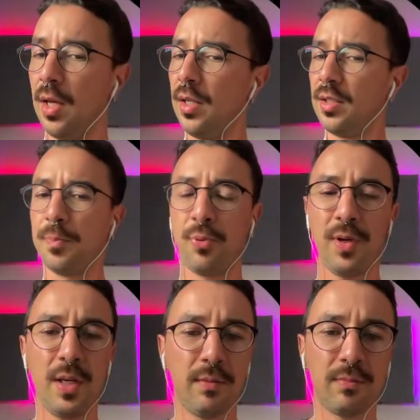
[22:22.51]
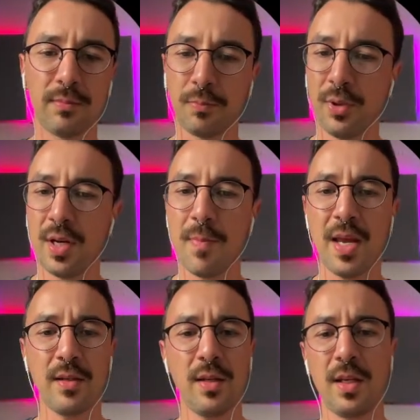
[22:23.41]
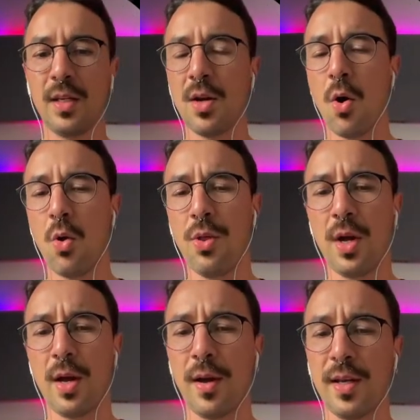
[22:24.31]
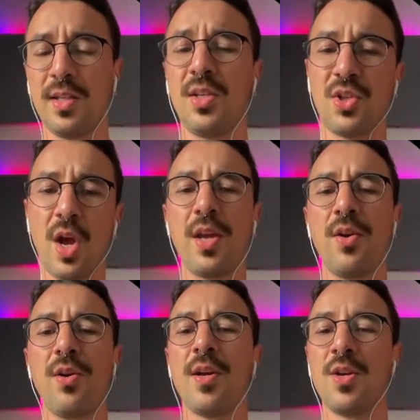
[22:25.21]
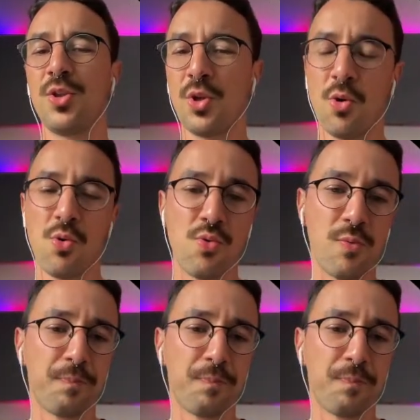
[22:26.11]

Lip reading: It's pretty amazing. He did he's a designer, so